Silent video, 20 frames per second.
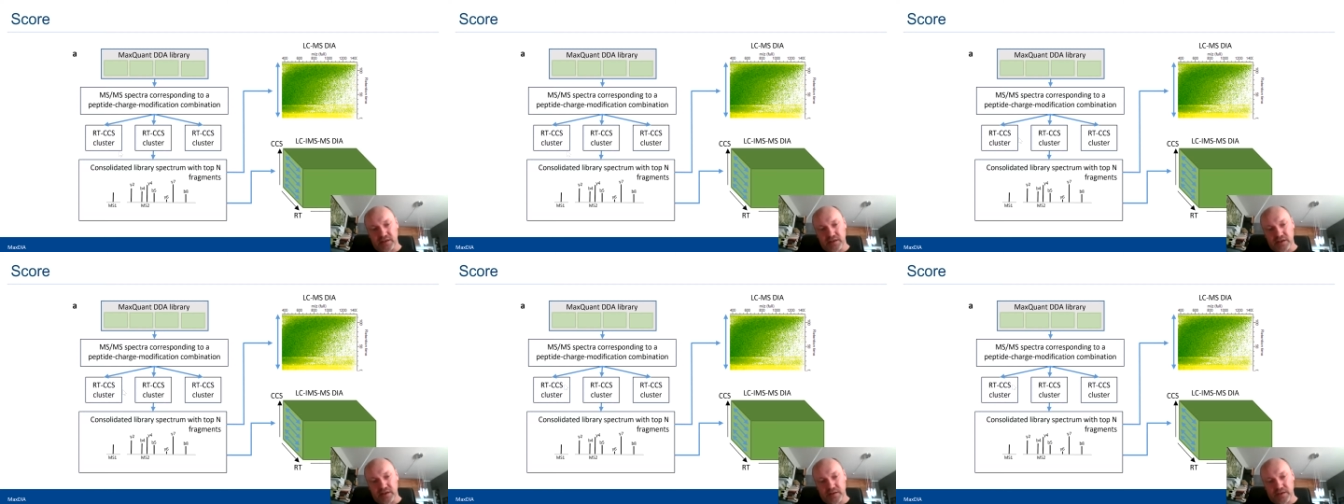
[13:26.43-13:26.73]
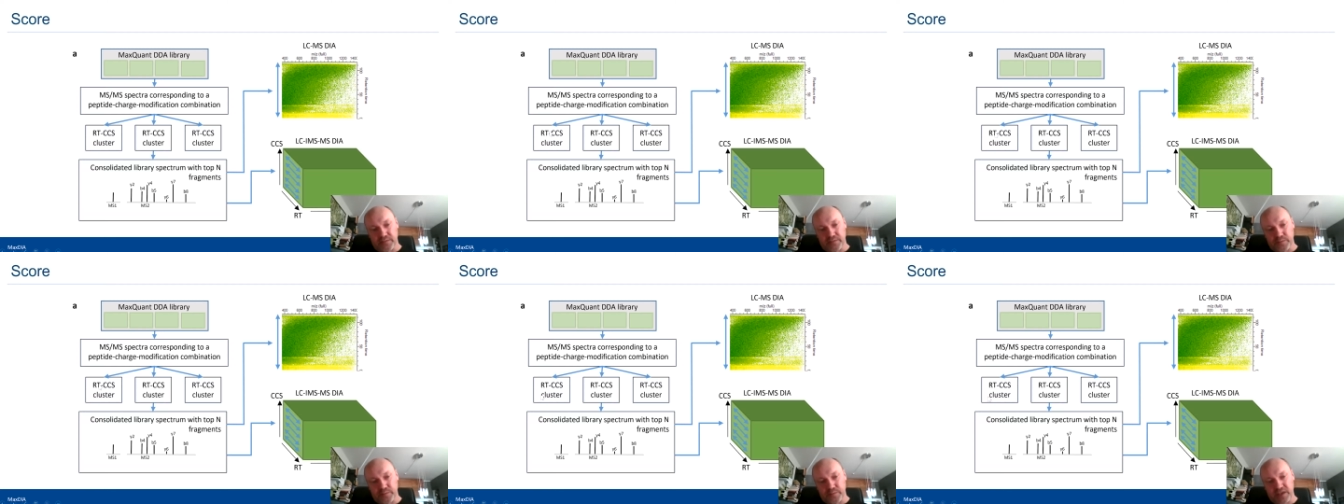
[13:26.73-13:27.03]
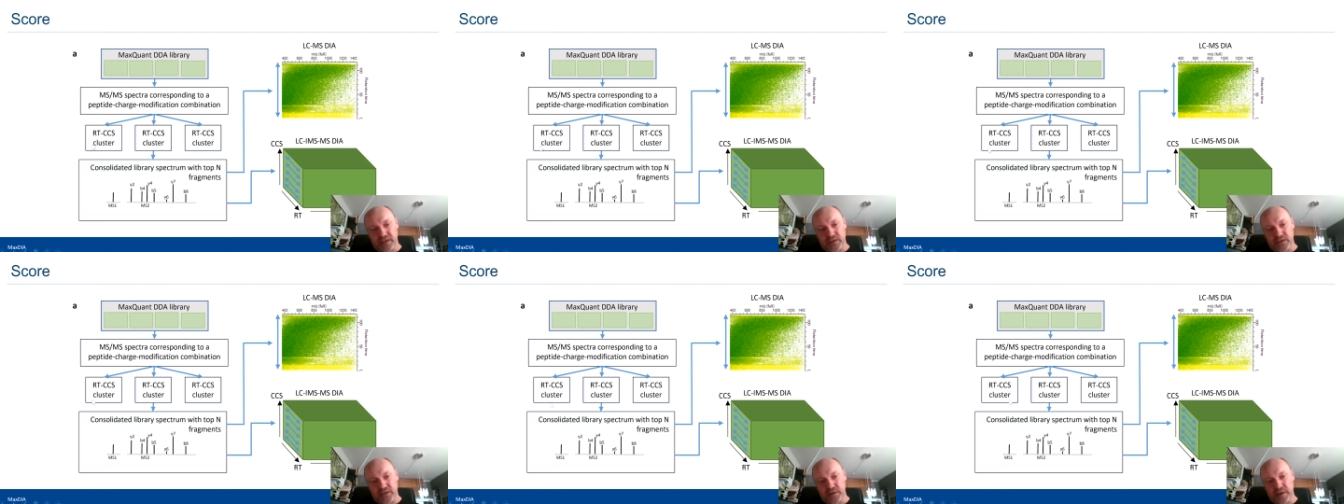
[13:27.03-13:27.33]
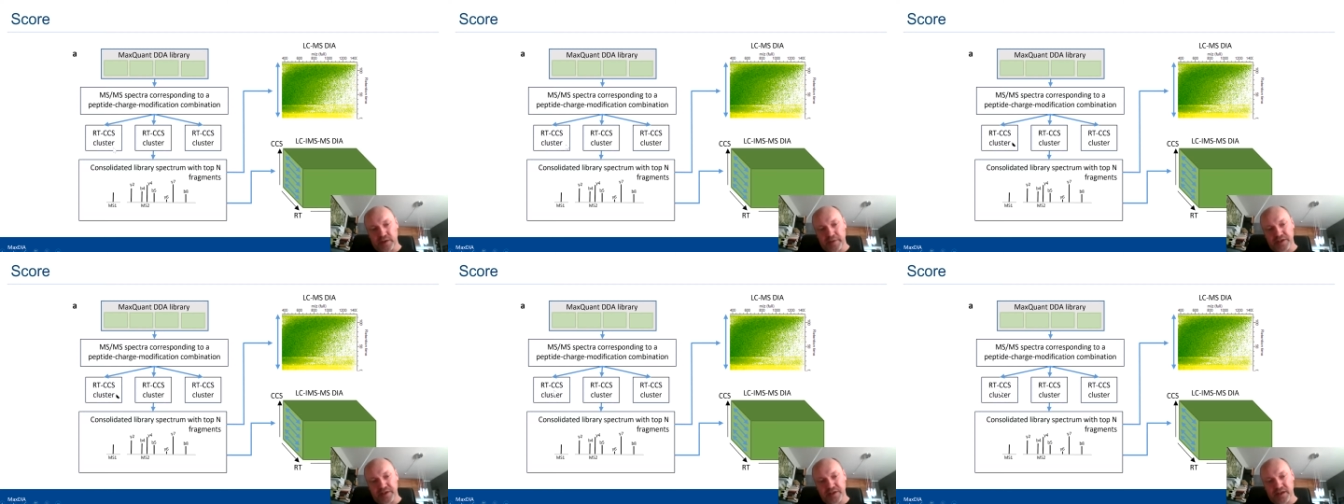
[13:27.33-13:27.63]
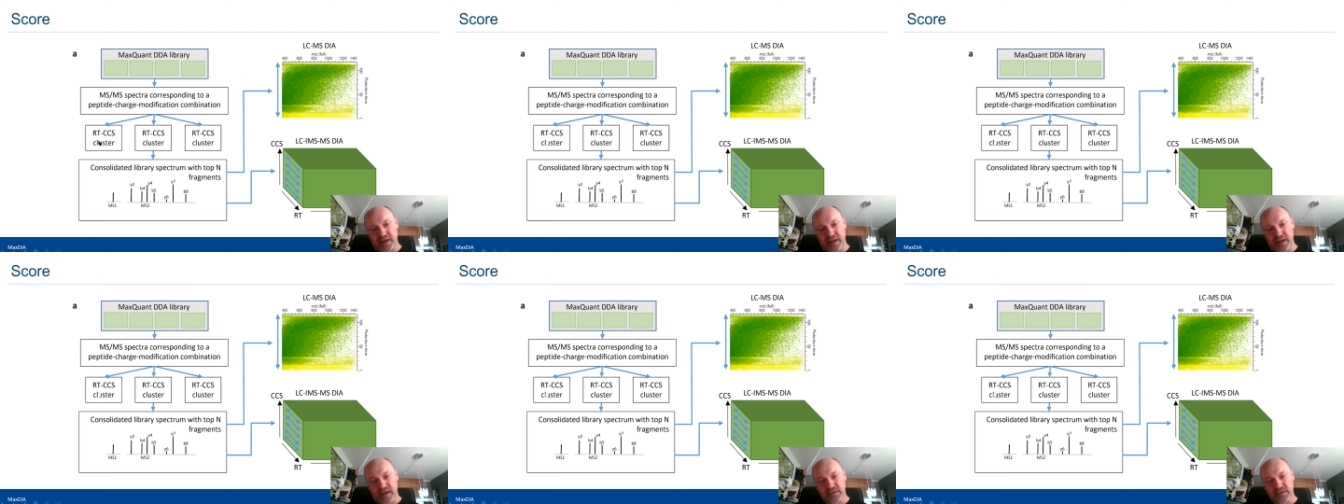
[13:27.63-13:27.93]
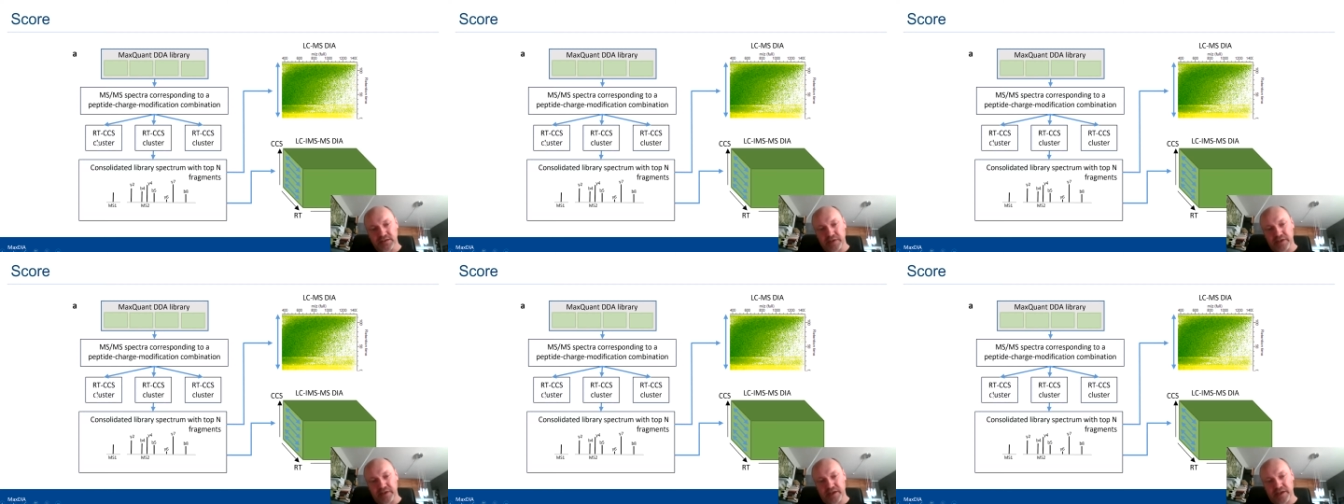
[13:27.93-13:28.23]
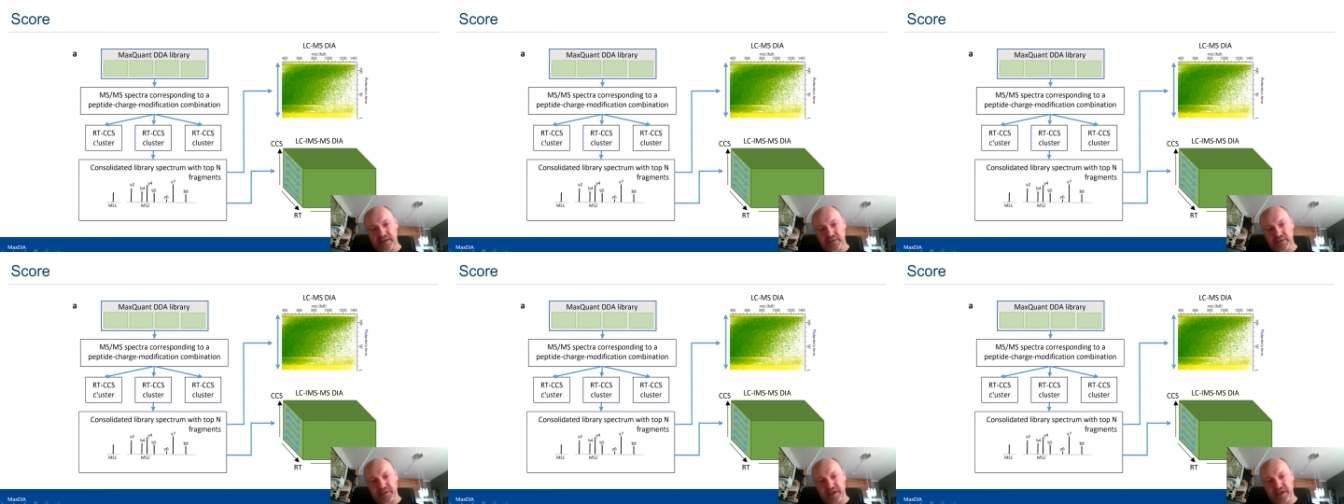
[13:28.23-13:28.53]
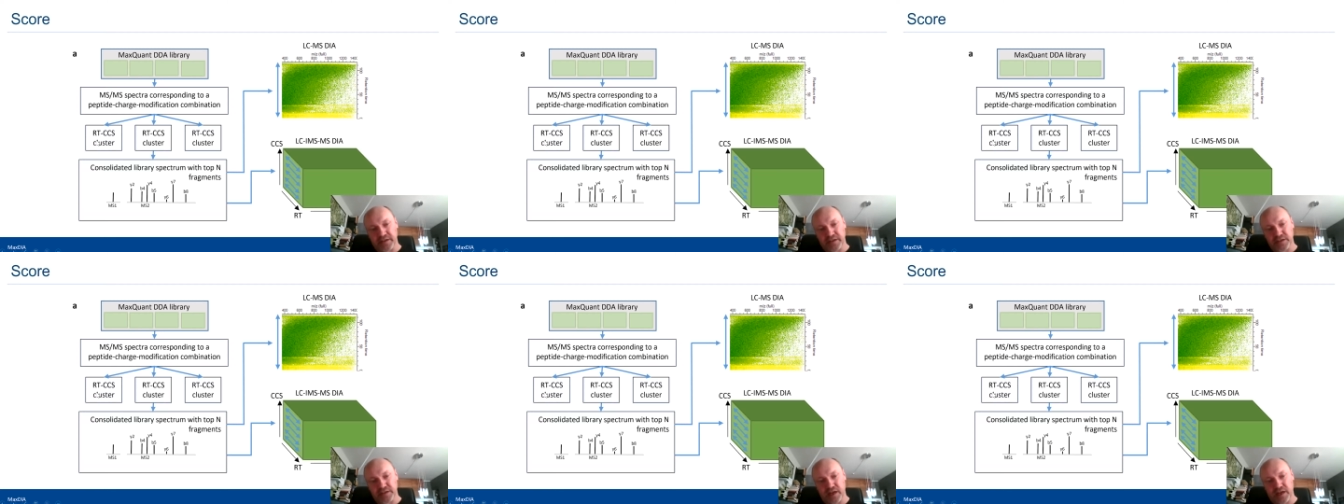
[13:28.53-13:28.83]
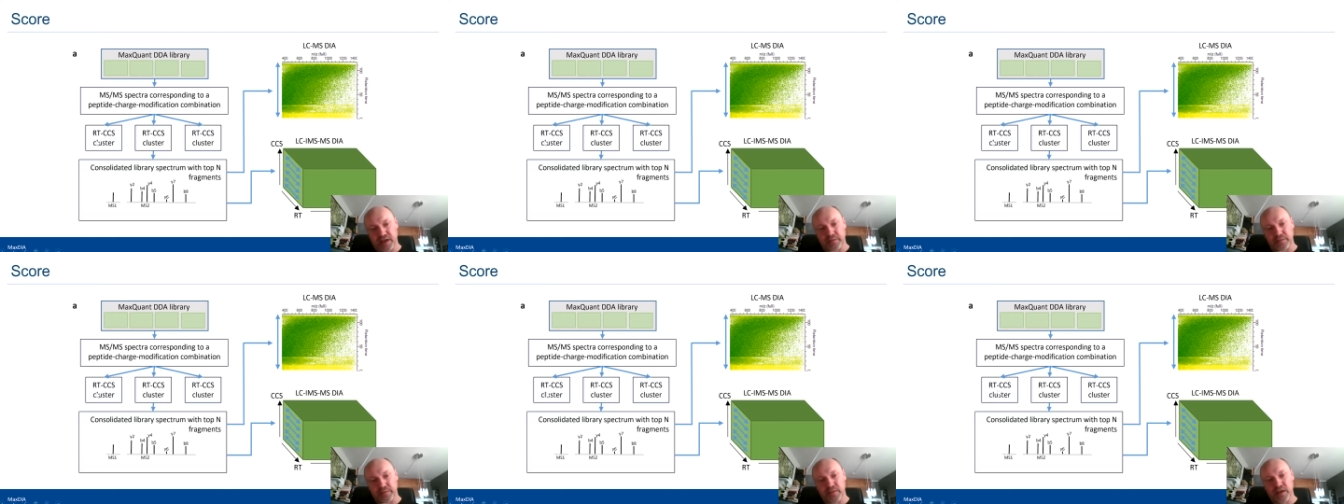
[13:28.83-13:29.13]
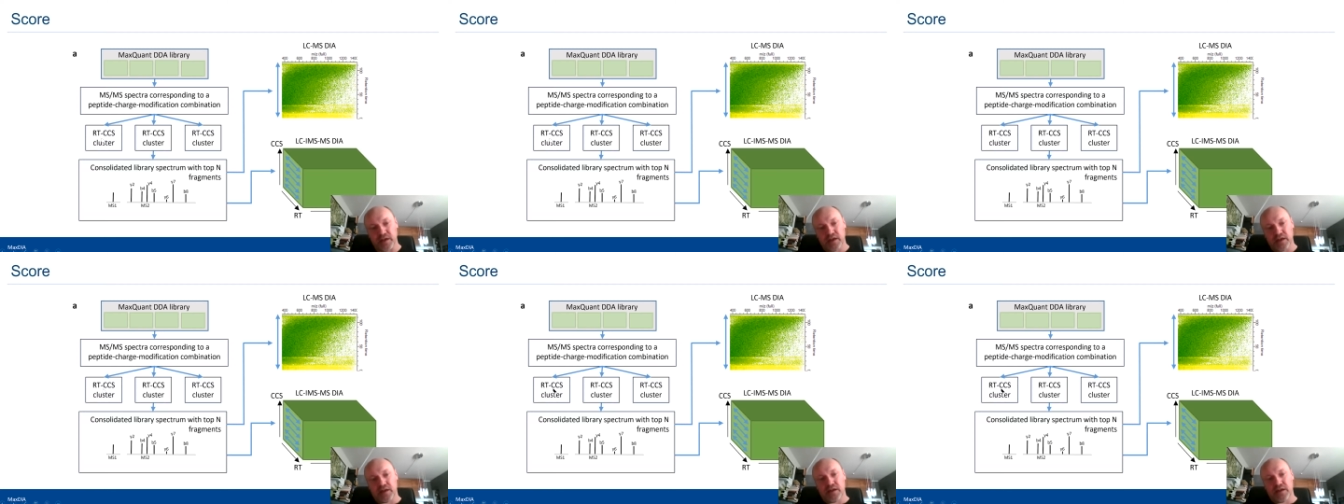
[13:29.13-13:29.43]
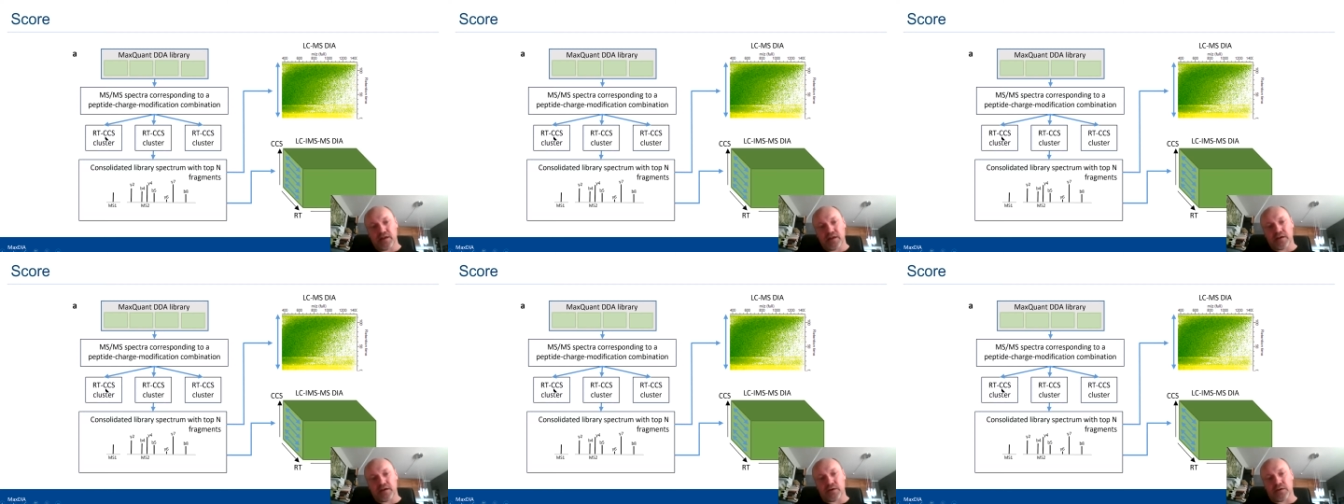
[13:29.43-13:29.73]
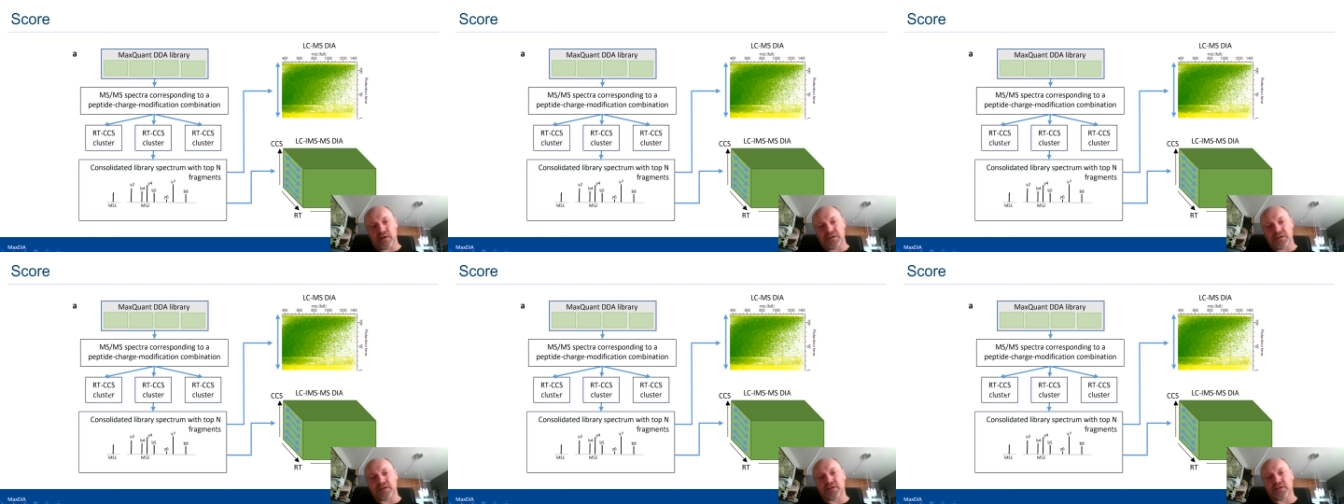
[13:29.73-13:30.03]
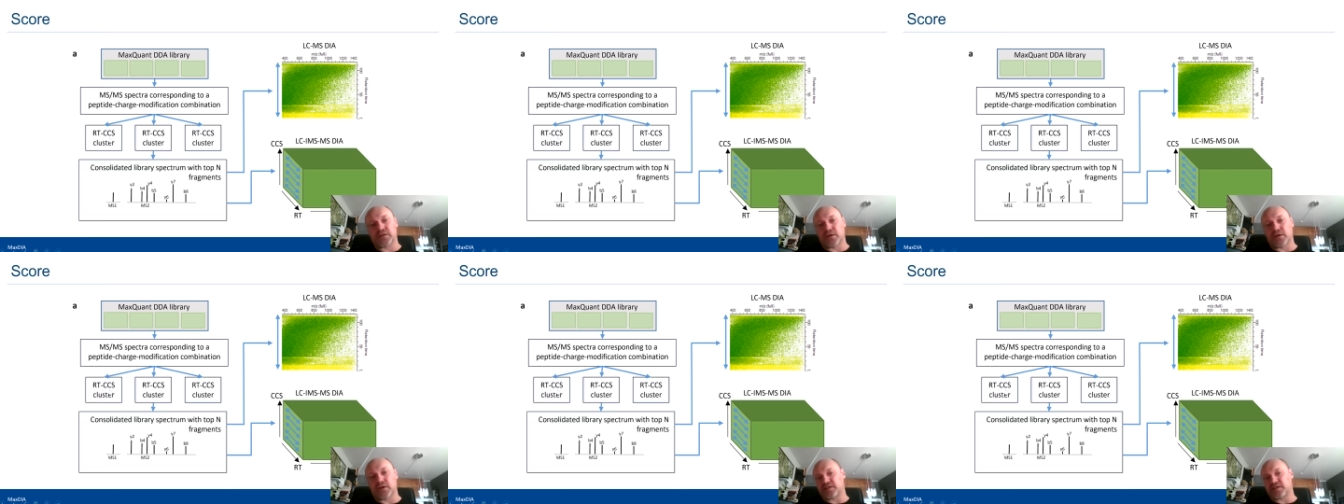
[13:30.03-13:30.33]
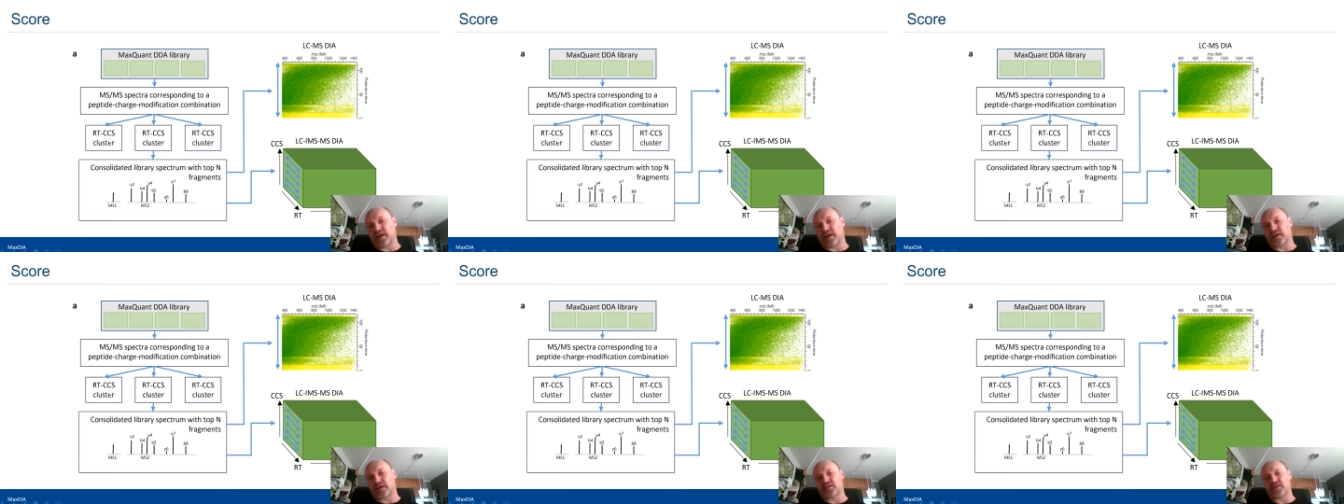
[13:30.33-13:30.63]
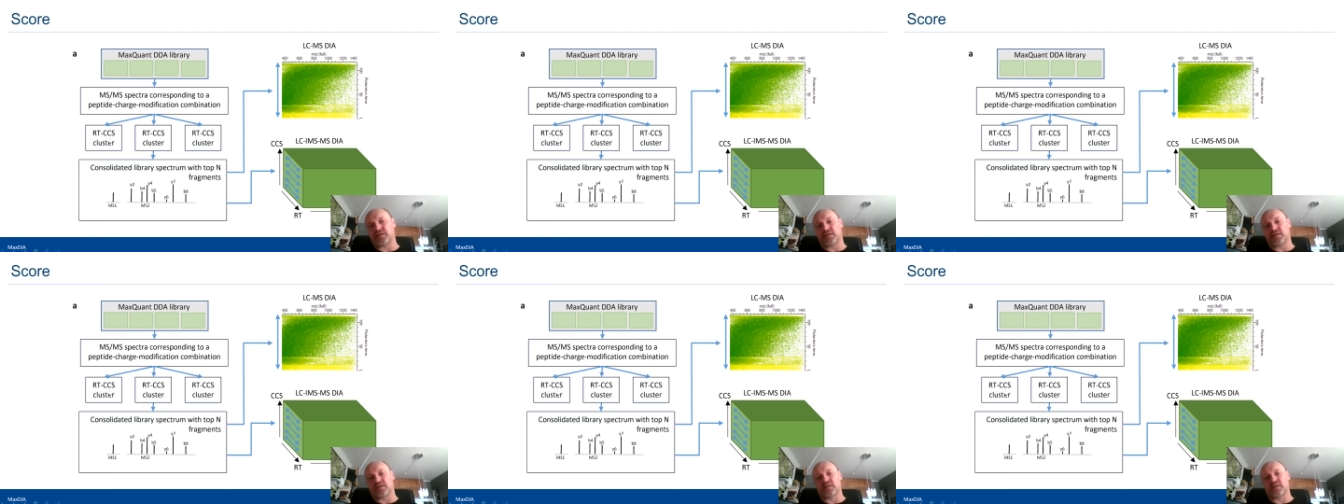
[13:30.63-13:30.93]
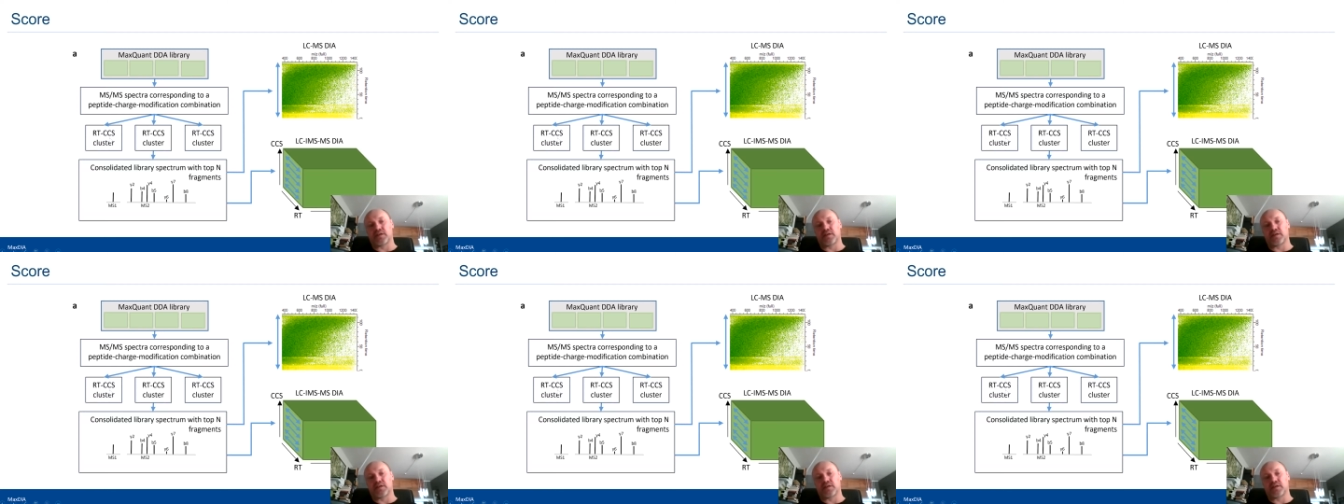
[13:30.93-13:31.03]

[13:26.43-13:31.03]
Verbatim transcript: be a two-dimensional clustering in the retention time collision cross-section